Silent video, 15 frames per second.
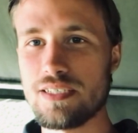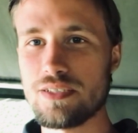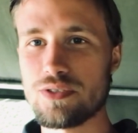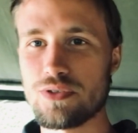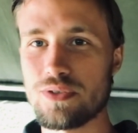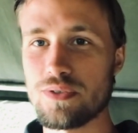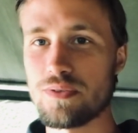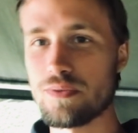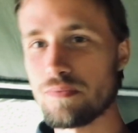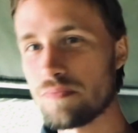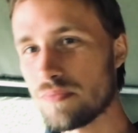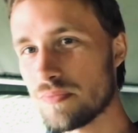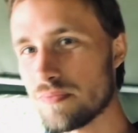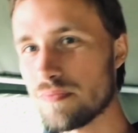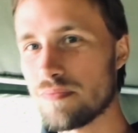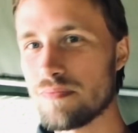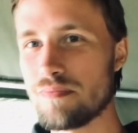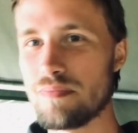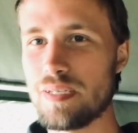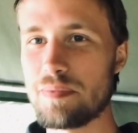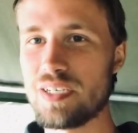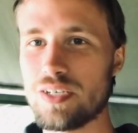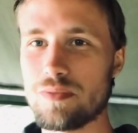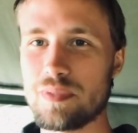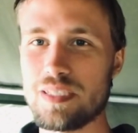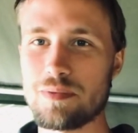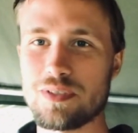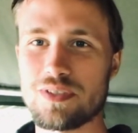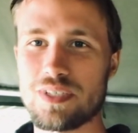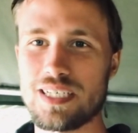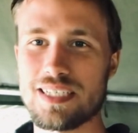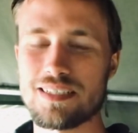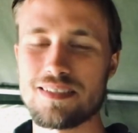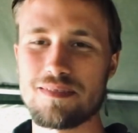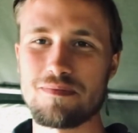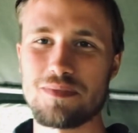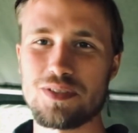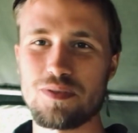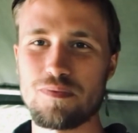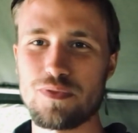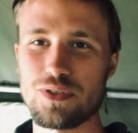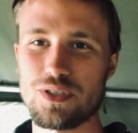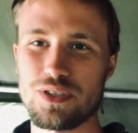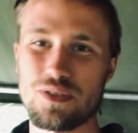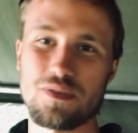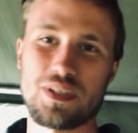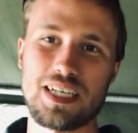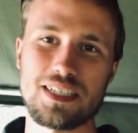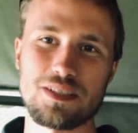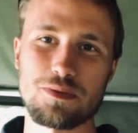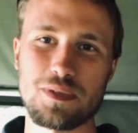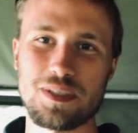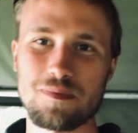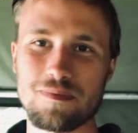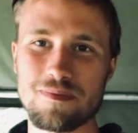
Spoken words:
so maybe I'll be able to get some footage of that as well.